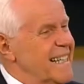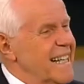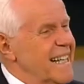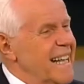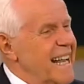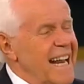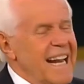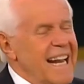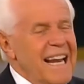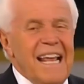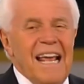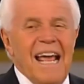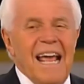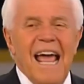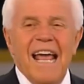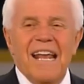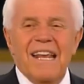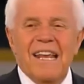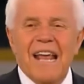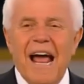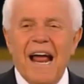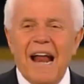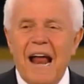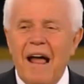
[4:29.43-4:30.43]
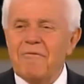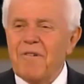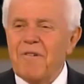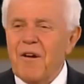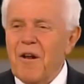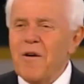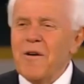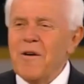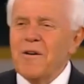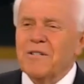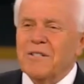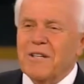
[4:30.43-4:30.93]
And I've
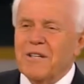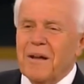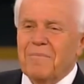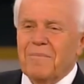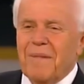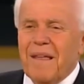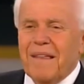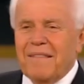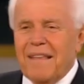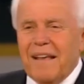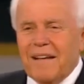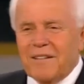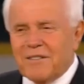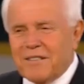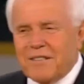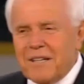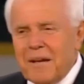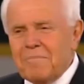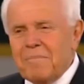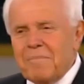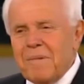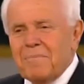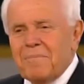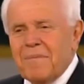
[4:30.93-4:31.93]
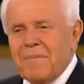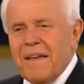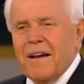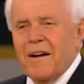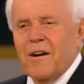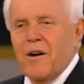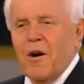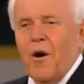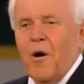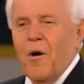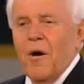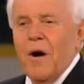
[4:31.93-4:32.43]
learned something, that there's something up there
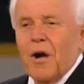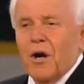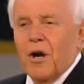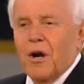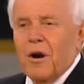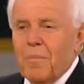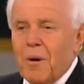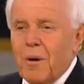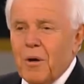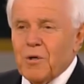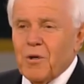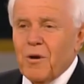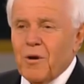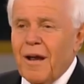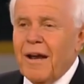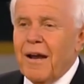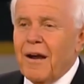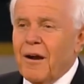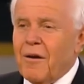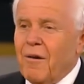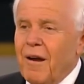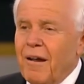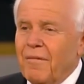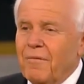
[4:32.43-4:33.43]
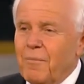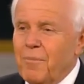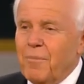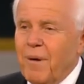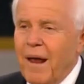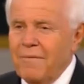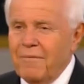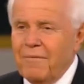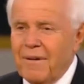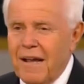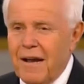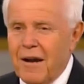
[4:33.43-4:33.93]
called commercial aircraft and
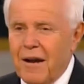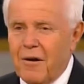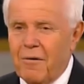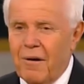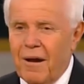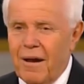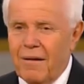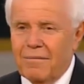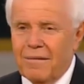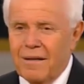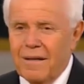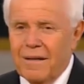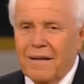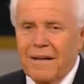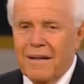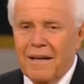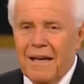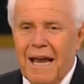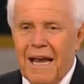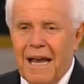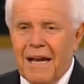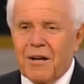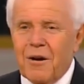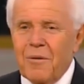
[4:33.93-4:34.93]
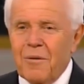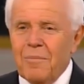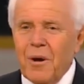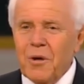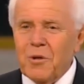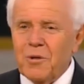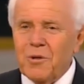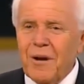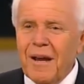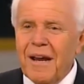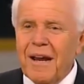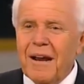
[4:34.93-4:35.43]
private aircraft. And
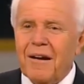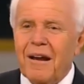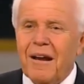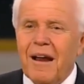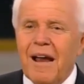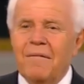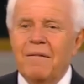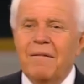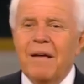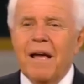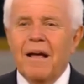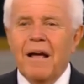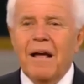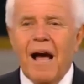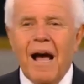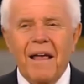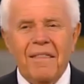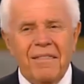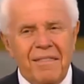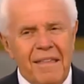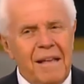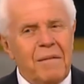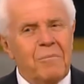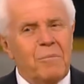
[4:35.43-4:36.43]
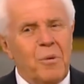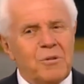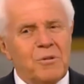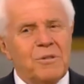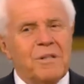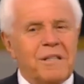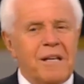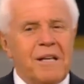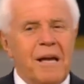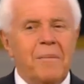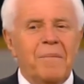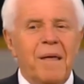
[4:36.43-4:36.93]
commercial aircraft, I think most
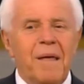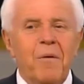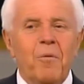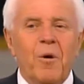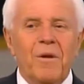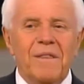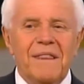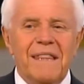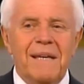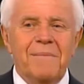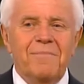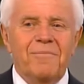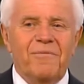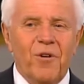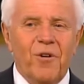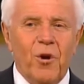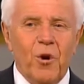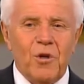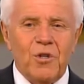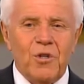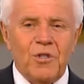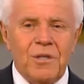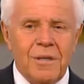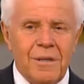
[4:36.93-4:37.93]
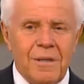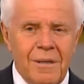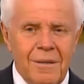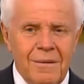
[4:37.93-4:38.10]
of the time they want them first.